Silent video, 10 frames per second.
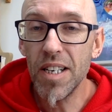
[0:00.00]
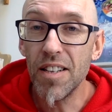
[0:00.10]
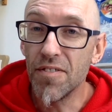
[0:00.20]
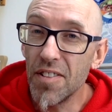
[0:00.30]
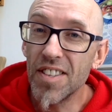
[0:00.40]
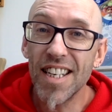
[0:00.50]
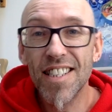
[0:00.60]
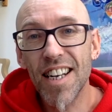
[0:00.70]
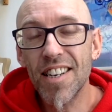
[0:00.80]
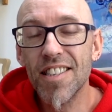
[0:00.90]
the
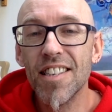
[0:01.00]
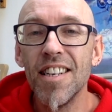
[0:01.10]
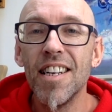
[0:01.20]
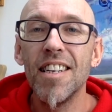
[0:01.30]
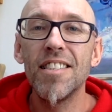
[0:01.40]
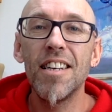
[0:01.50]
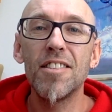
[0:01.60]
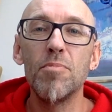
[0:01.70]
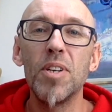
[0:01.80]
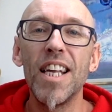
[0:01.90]
15-second
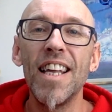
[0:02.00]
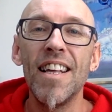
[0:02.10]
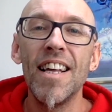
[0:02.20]
testimony.